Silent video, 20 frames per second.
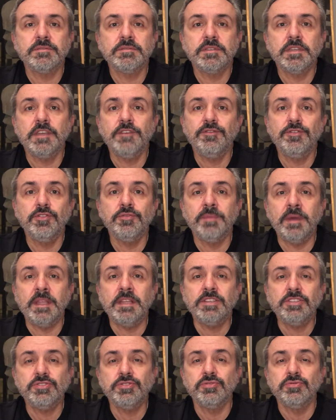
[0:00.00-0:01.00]
if you
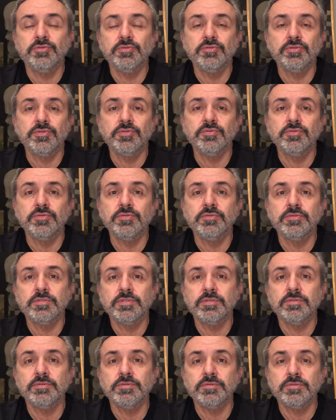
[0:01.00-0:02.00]
manage to
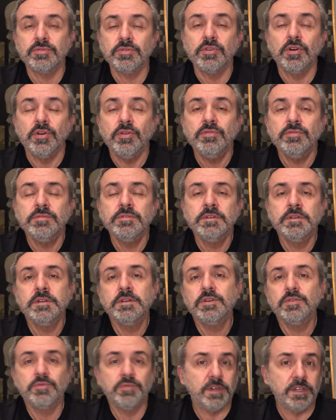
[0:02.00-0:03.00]
go
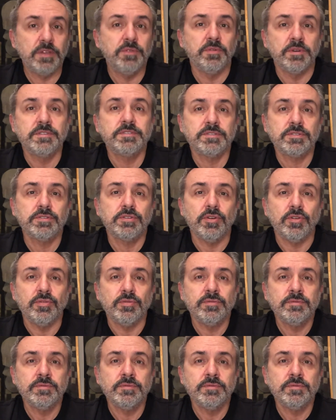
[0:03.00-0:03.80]
where you wanted to go.